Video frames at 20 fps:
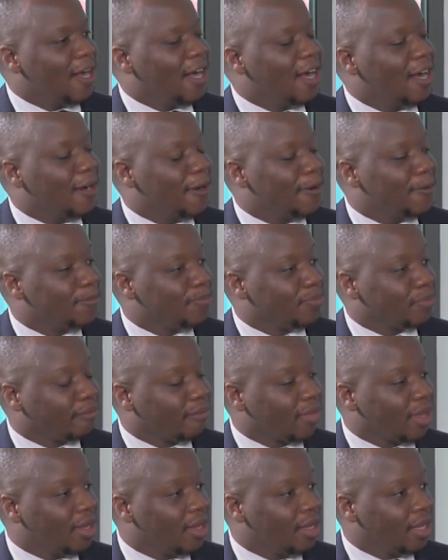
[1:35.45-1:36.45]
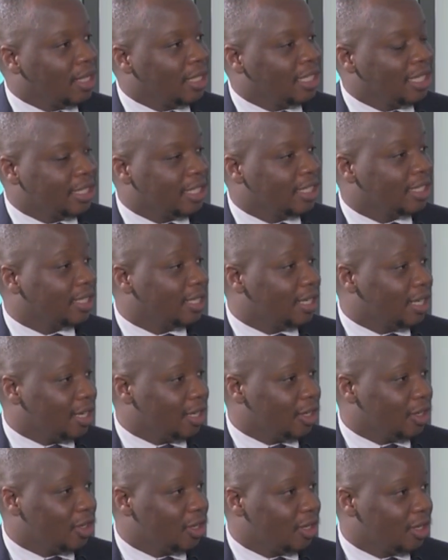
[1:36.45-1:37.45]
Um, just
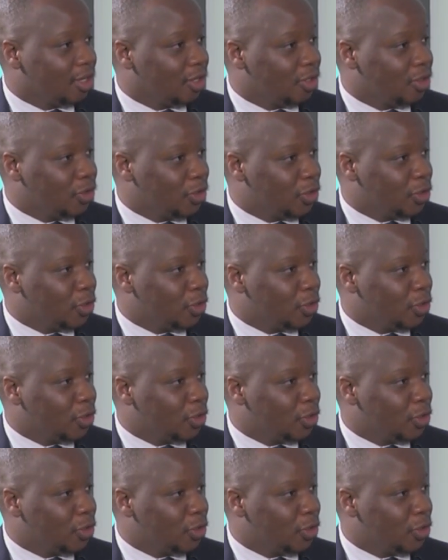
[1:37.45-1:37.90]
yesterday, you